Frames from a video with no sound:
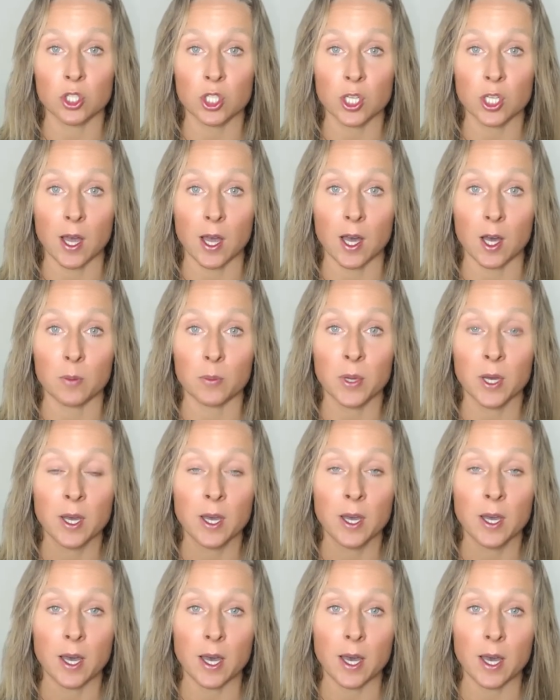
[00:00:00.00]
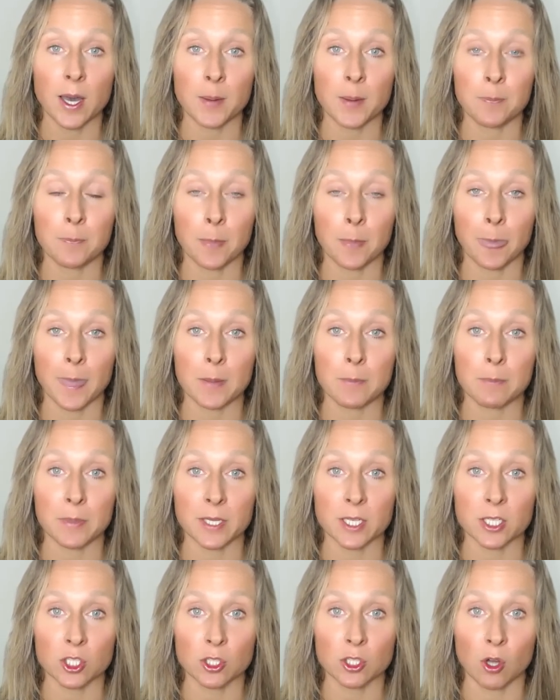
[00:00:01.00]
and sharp, um,
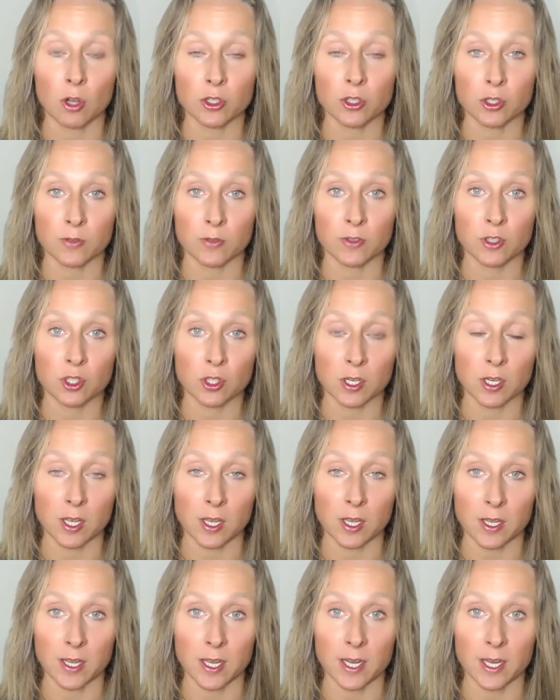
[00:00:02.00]
but it's not sort of uh,